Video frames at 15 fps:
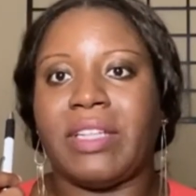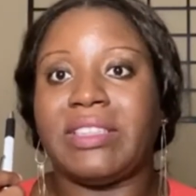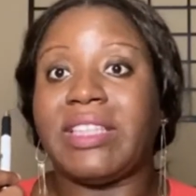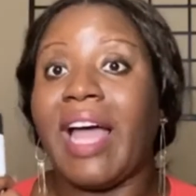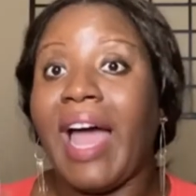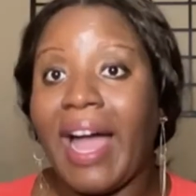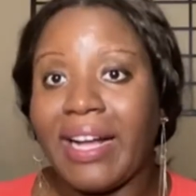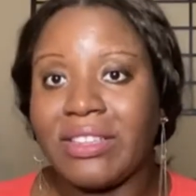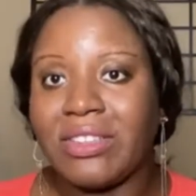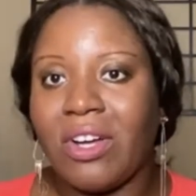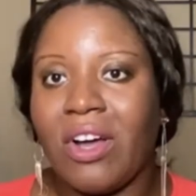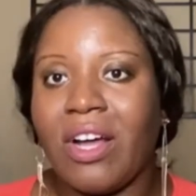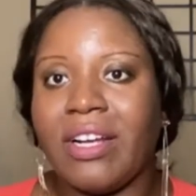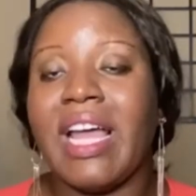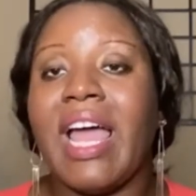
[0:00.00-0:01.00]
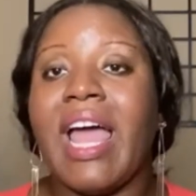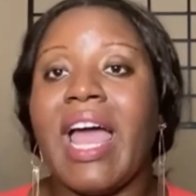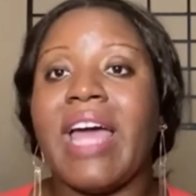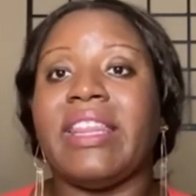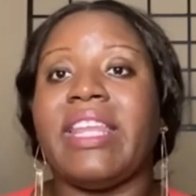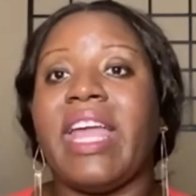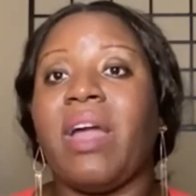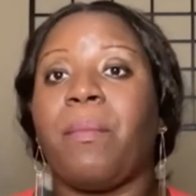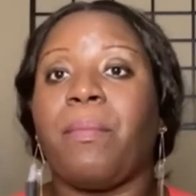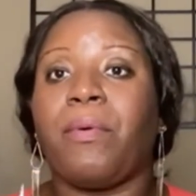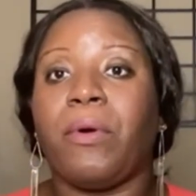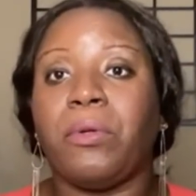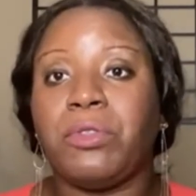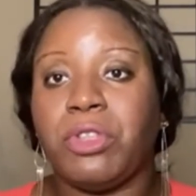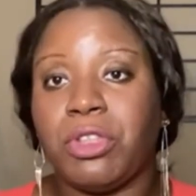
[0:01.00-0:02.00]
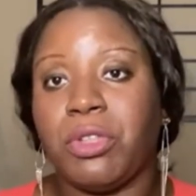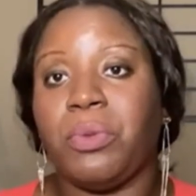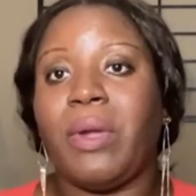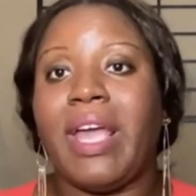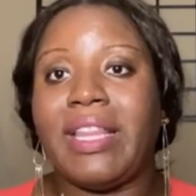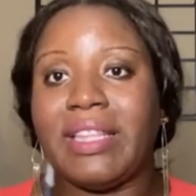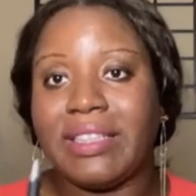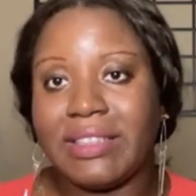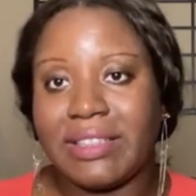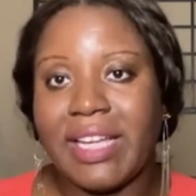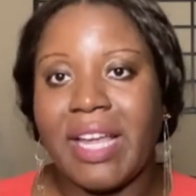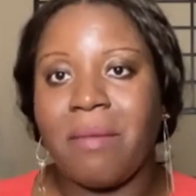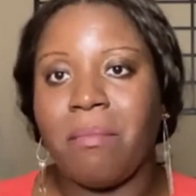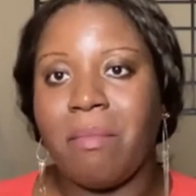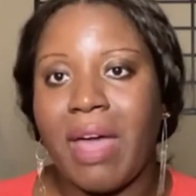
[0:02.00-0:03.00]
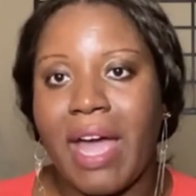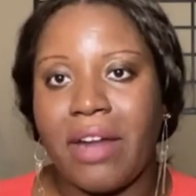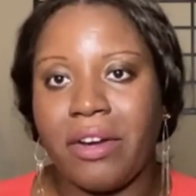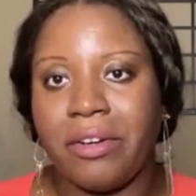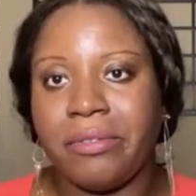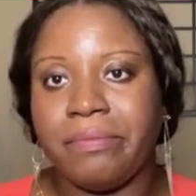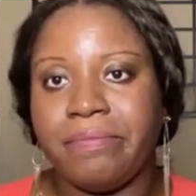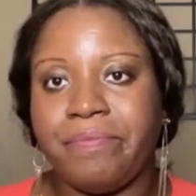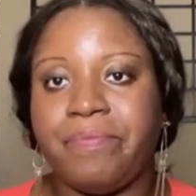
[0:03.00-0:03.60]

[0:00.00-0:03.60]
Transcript: act on, and they approach you in the same manner.